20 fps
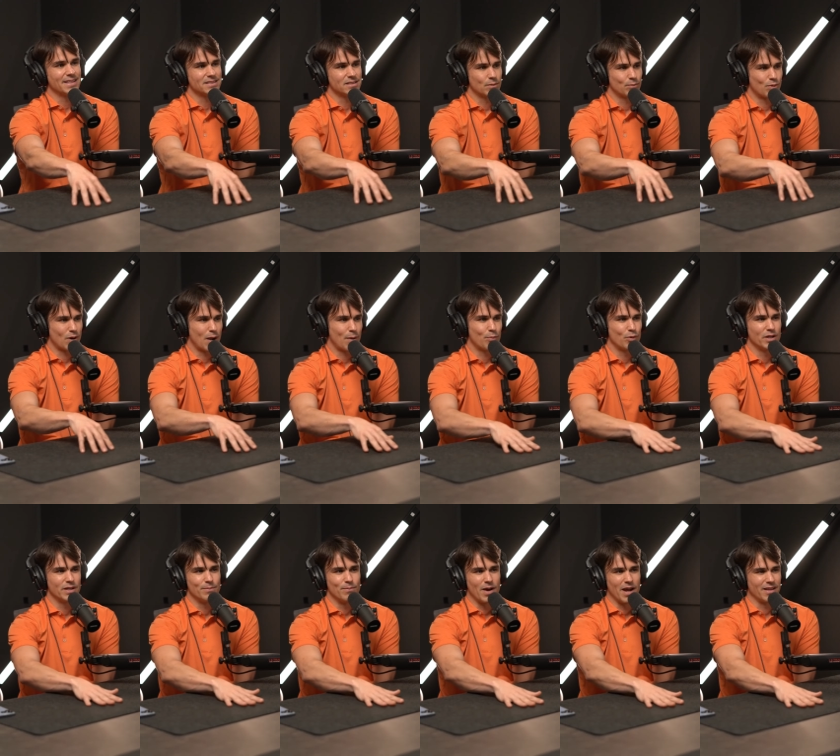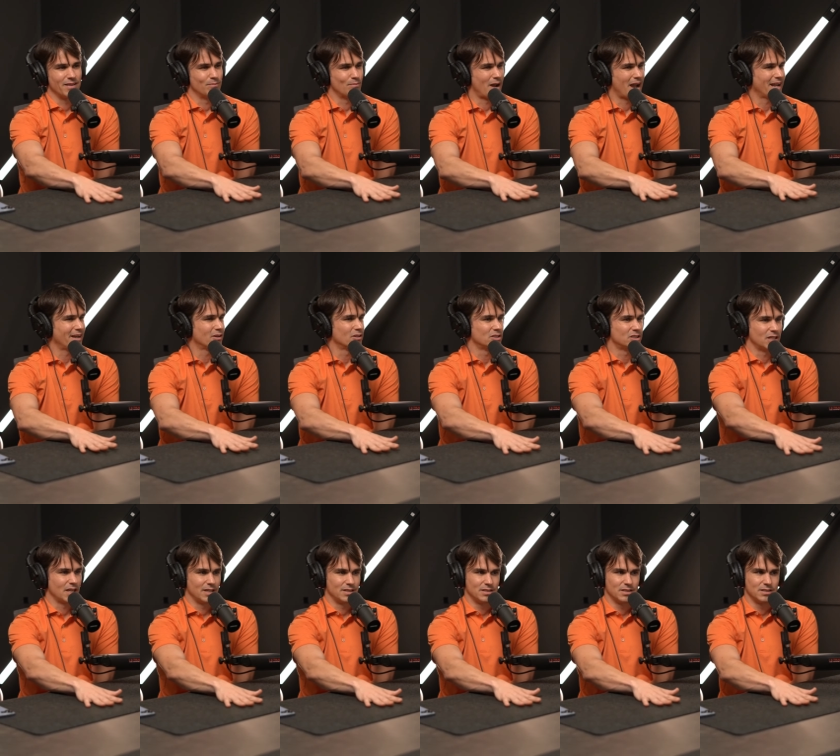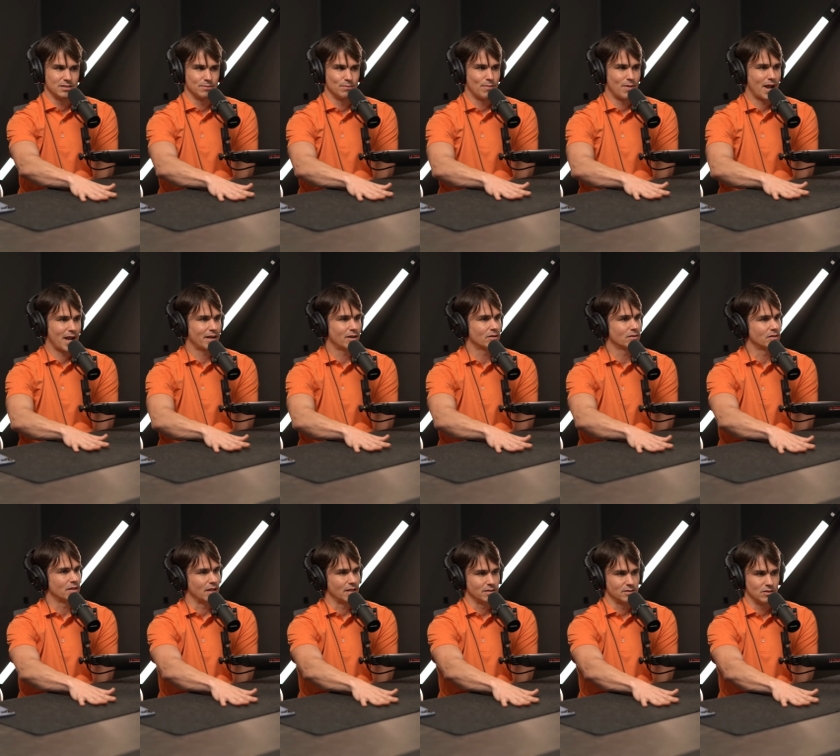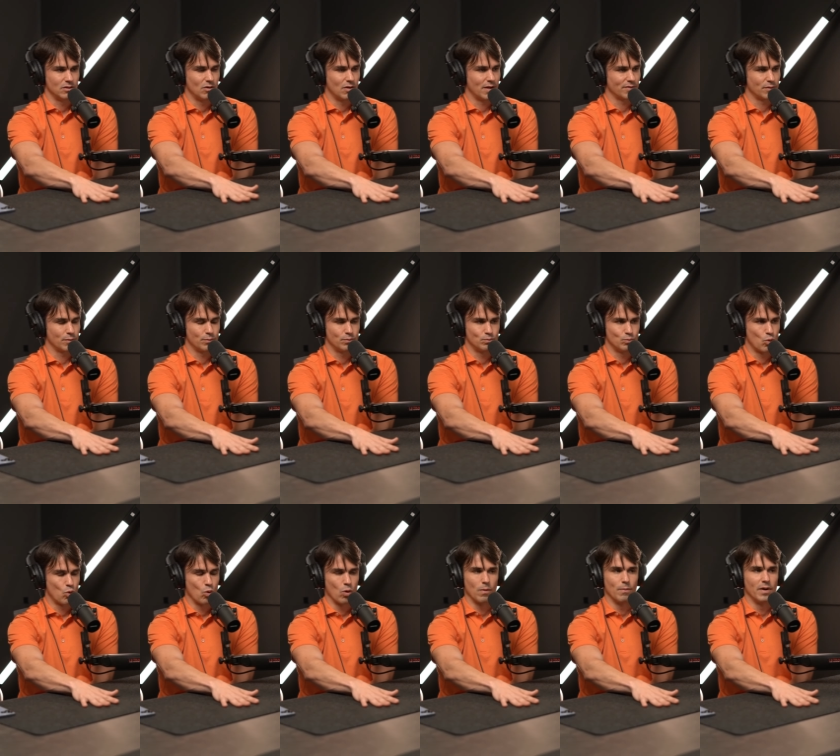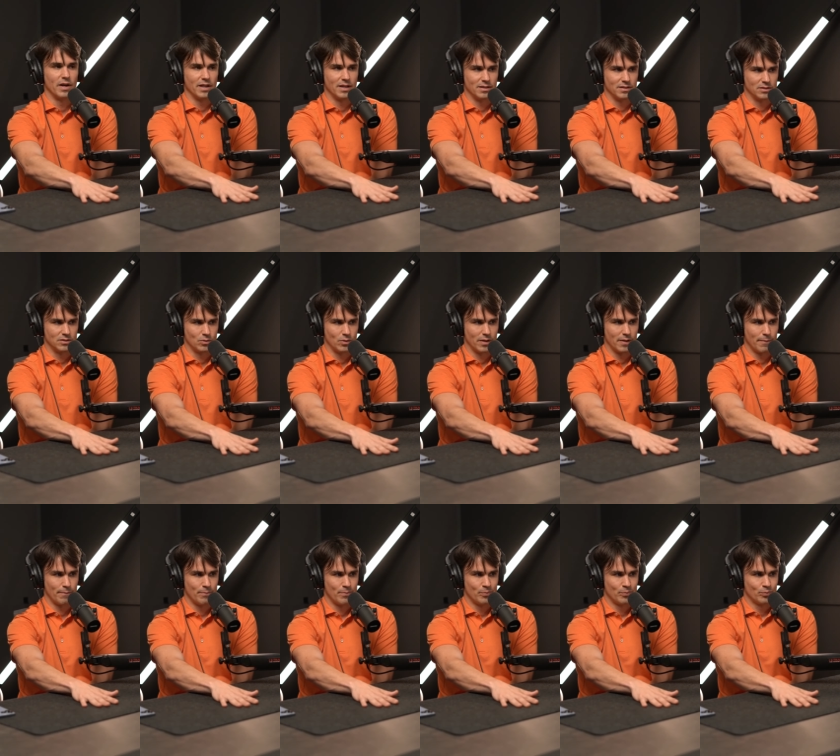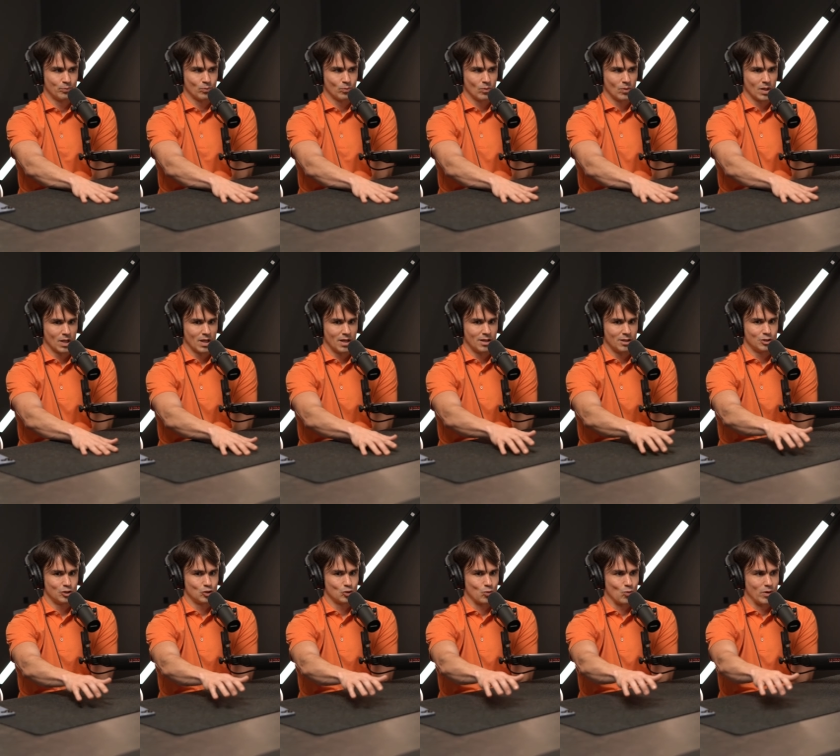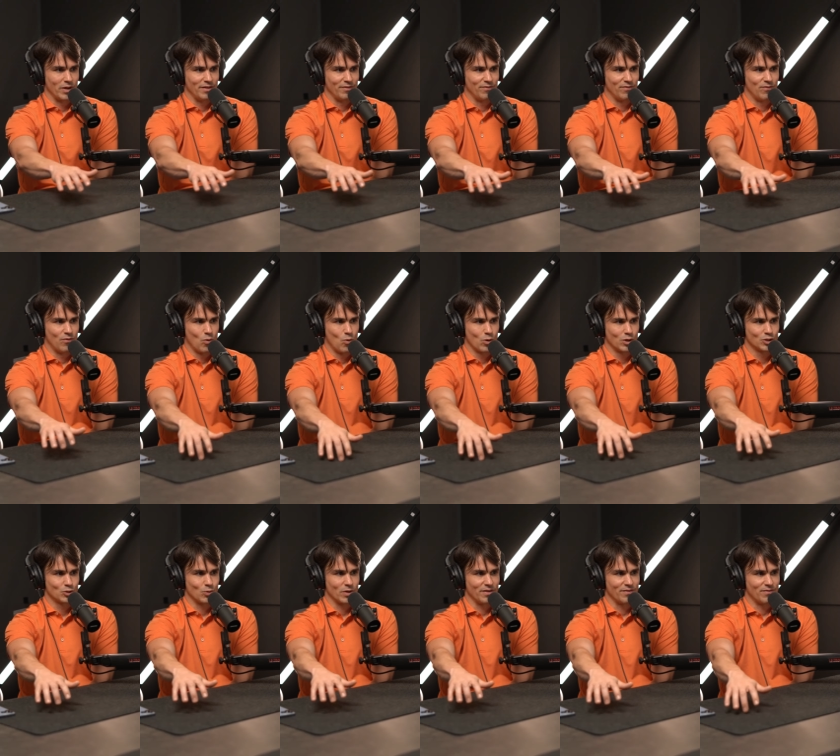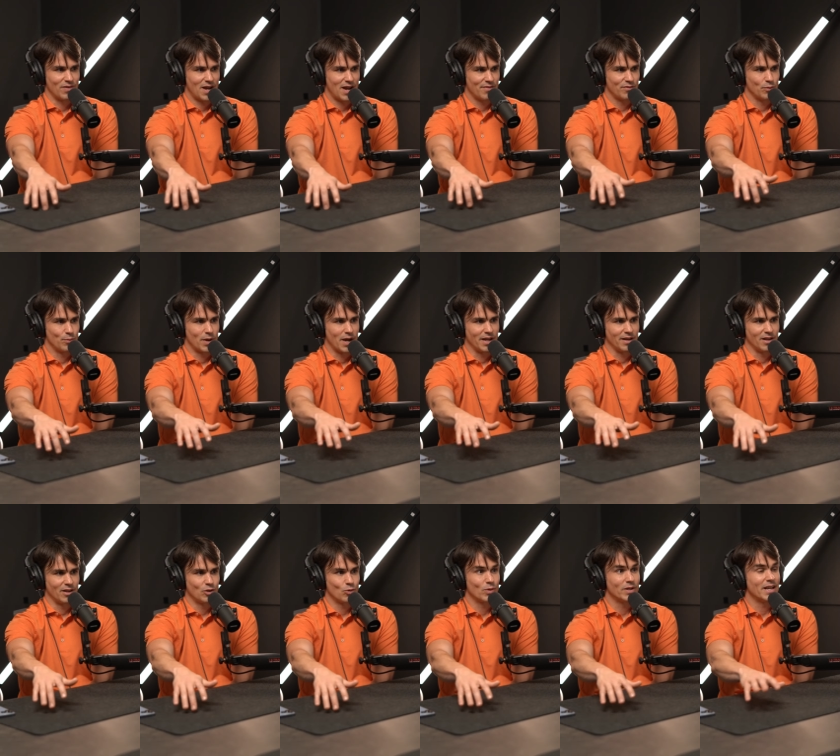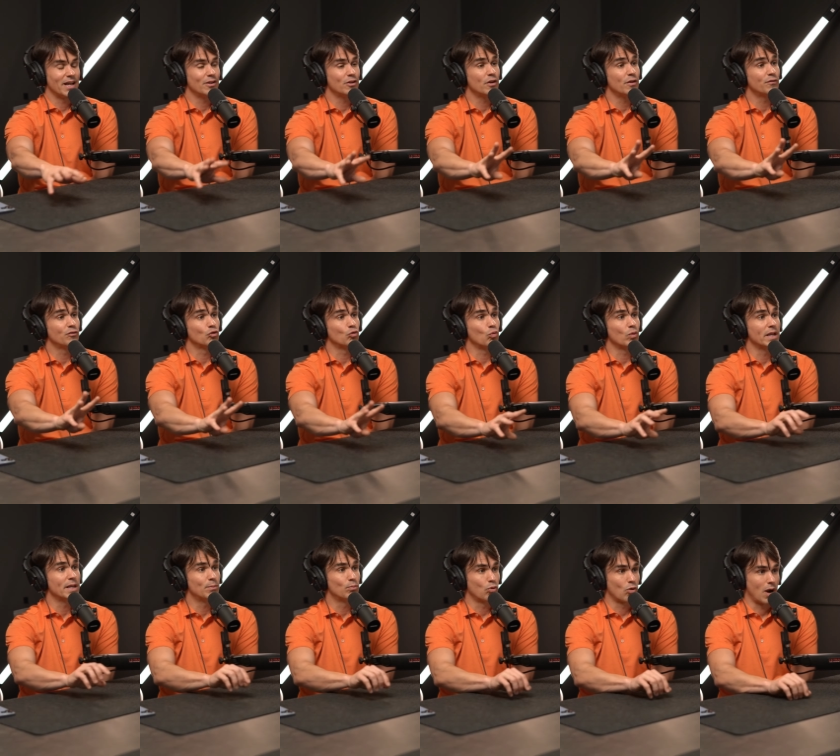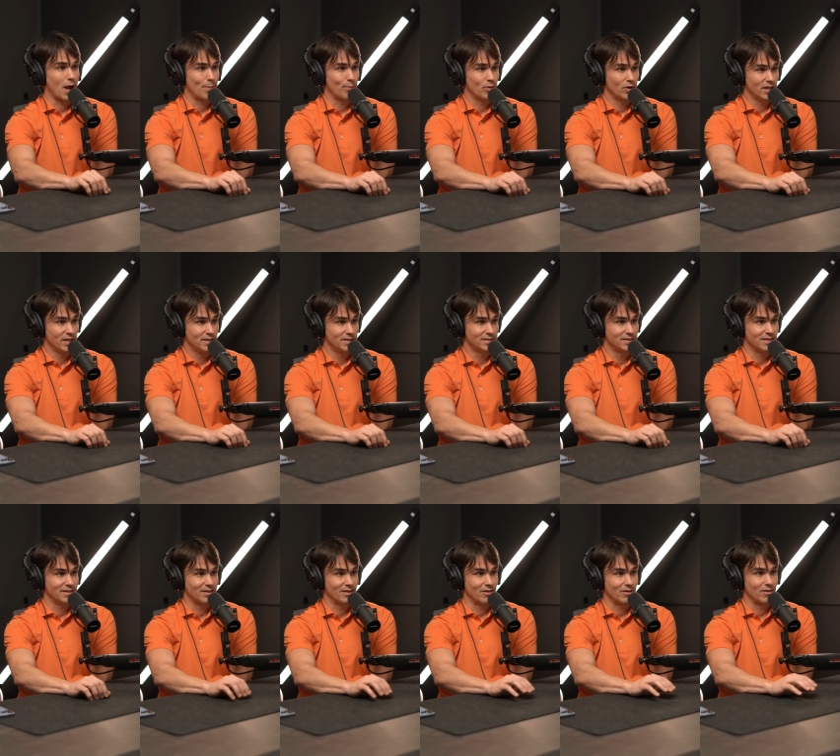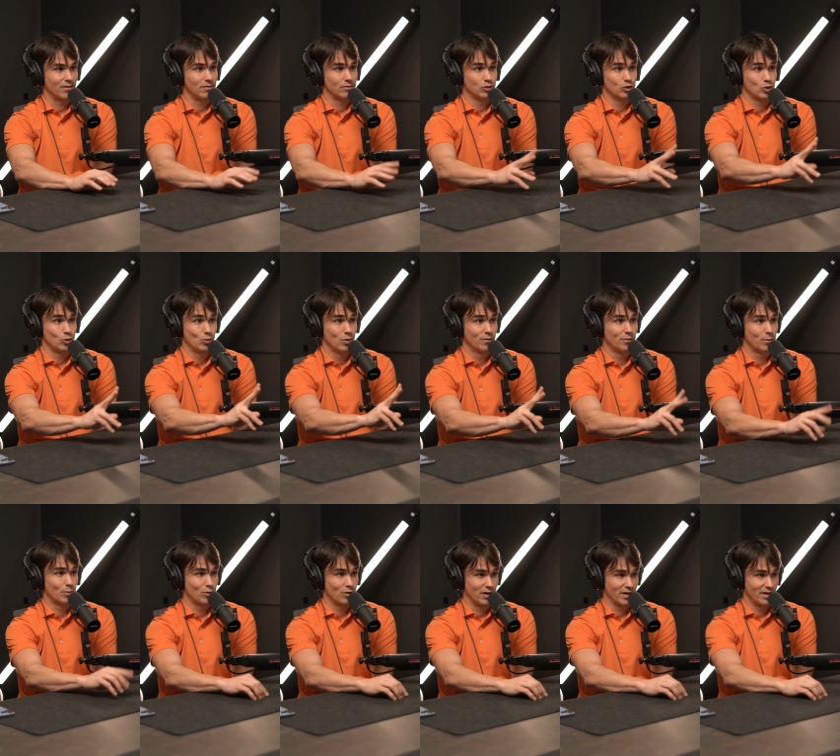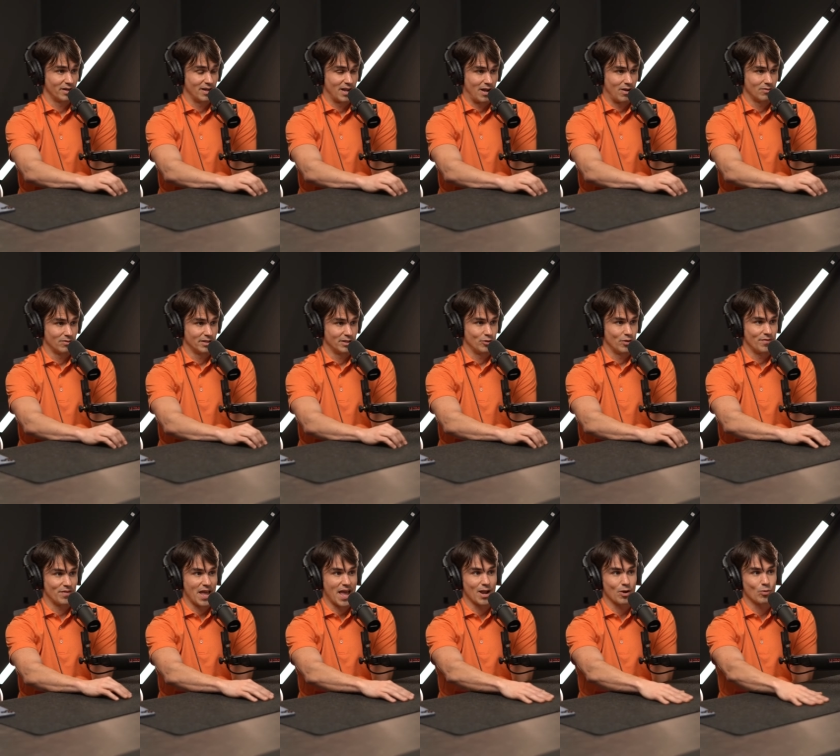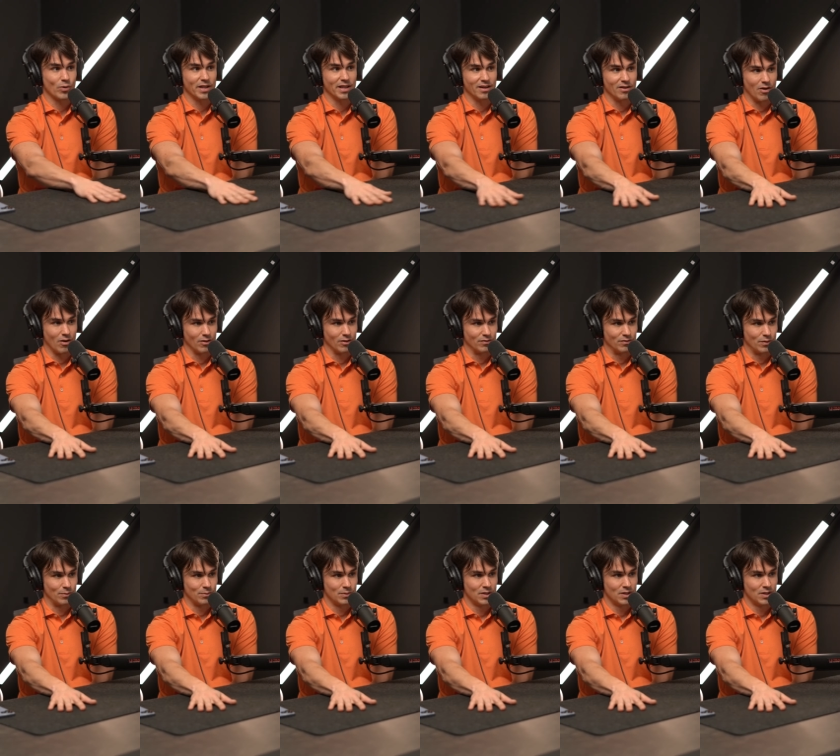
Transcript: the property, minor changes, minor things, you don't have to pour money into it. 24, 25, you buy another one. Now you have three properties and there are two of them rented out and you have equity in all of them.